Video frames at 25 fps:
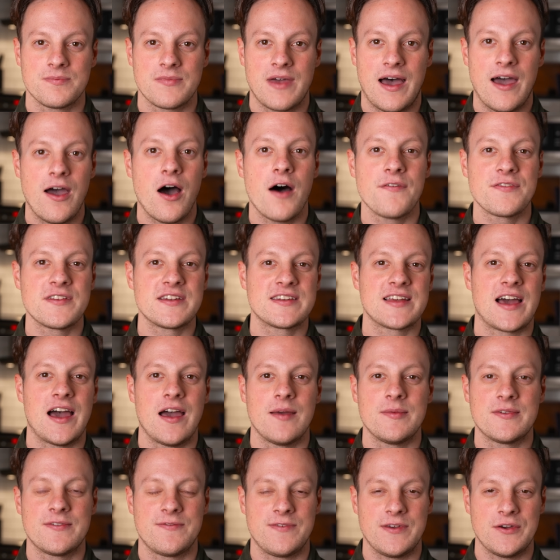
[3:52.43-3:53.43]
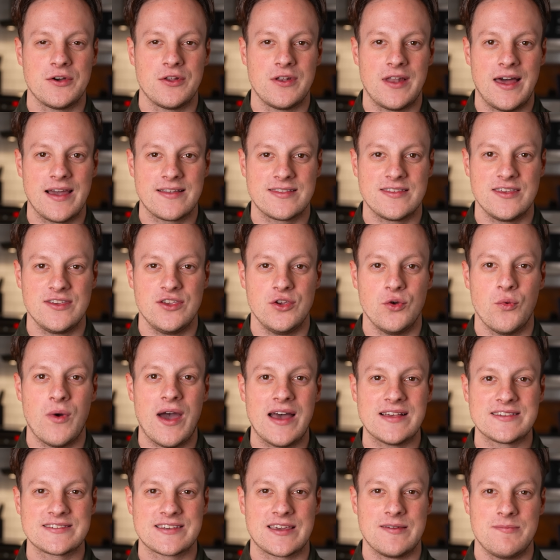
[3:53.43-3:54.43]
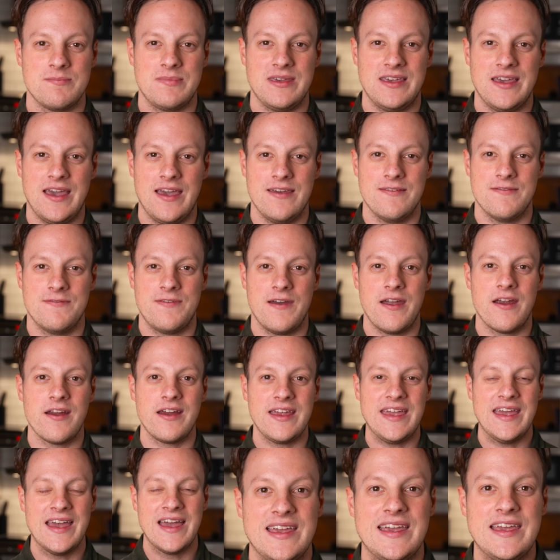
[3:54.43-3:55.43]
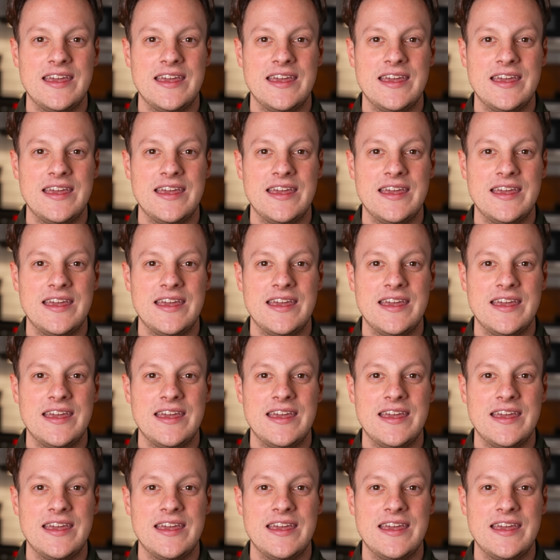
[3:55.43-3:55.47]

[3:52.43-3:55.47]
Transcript: I oftentimes feel like the US can be a very